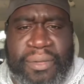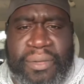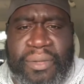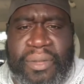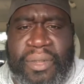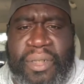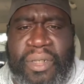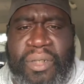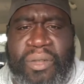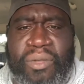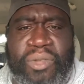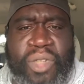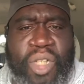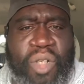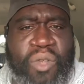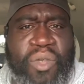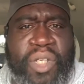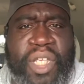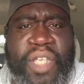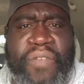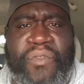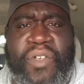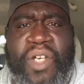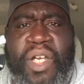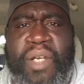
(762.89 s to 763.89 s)
You know, don't
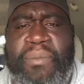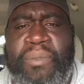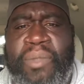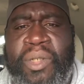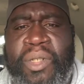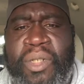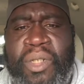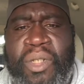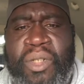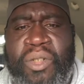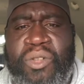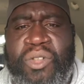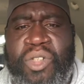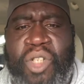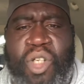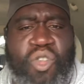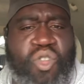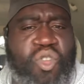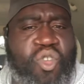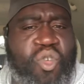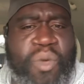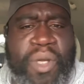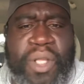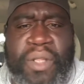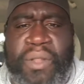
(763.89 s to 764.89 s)
give up. Don't
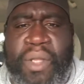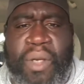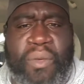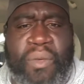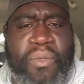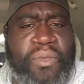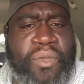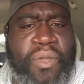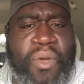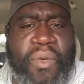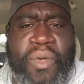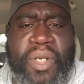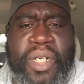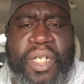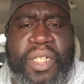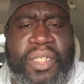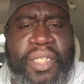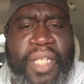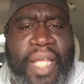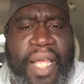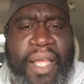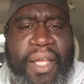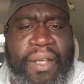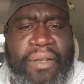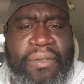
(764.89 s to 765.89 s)
quit. Don't throw in the
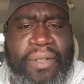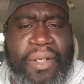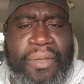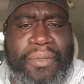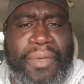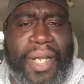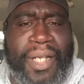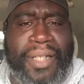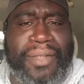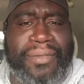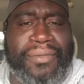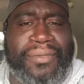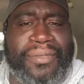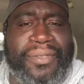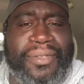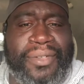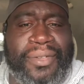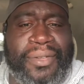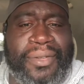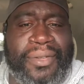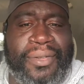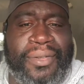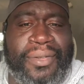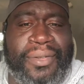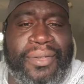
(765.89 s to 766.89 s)
towel. All right.
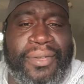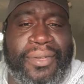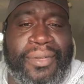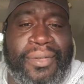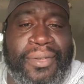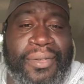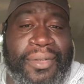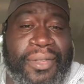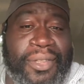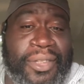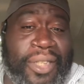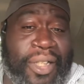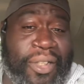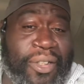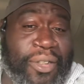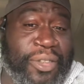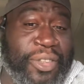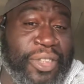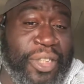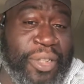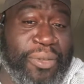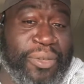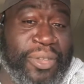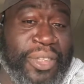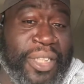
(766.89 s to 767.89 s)
Shunker
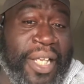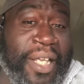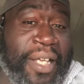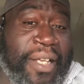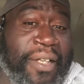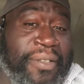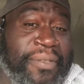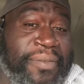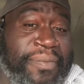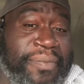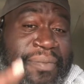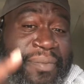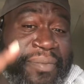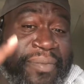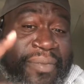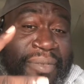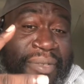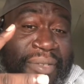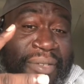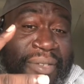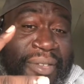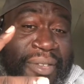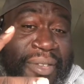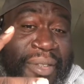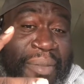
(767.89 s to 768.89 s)
Jones L.
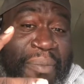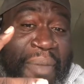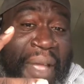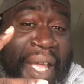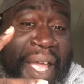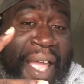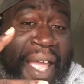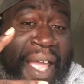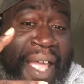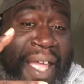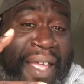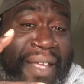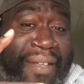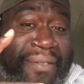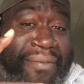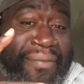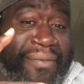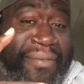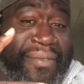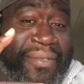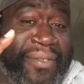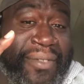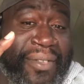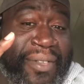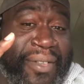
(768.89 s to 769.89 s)
Man.
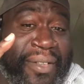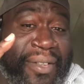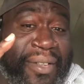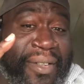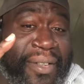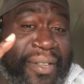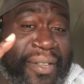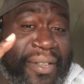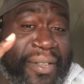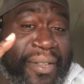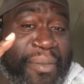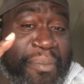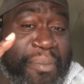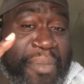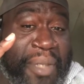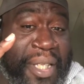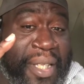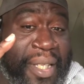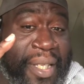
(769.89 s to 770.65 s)
Peace.